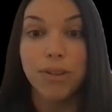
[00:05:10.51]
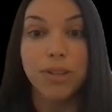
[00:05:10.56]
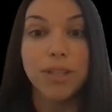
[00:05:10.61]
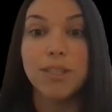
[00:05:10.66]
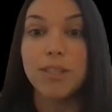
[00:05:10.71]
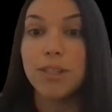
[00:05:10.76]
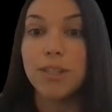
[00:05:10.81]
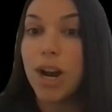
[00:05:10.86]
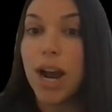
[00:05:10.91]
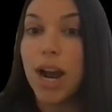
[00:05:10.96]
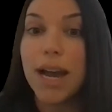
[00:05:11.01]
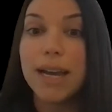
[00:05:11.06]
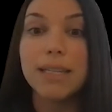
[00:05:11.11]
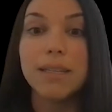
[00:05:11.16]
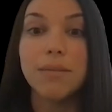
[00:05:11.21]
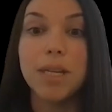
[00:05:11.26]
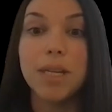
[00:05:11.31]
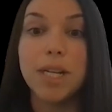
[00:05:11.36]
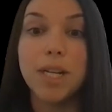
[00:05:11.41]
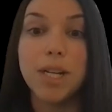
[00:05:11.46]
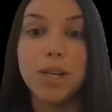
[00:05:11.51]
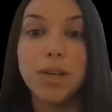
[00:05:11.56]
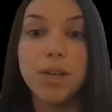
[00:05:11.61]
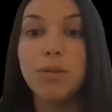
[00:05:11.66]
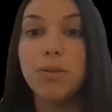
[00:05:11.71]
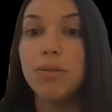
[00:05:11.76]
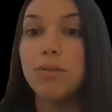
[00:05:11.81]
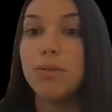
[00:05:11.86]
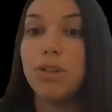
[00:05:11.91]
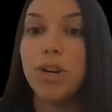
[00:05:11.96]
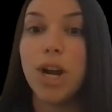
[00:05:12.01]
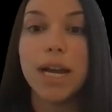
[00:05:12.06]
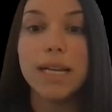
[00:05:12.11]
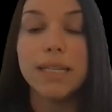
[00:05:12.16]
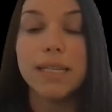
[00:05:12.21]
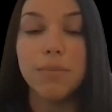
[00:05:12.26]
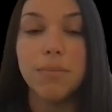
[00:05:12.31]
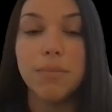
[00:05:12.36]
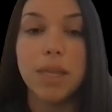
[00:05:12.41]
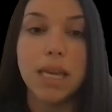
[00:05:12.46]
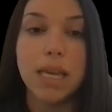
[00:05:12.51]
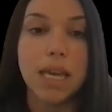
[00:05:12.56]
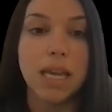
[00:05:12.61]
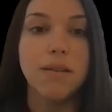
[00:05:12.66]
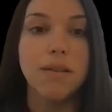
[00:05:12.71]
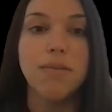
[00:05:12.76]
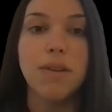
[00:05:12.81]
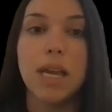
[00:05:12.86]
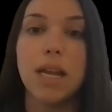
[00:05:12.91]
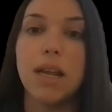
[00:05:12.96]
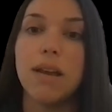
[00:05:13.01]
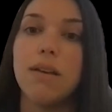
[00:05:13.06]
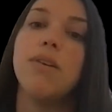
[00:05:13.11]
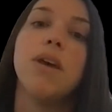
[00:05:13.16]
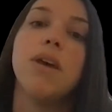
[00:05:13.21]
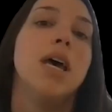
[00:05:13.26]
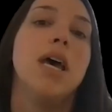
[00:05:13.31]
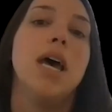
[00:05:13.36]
Let's try something new, try something innovative.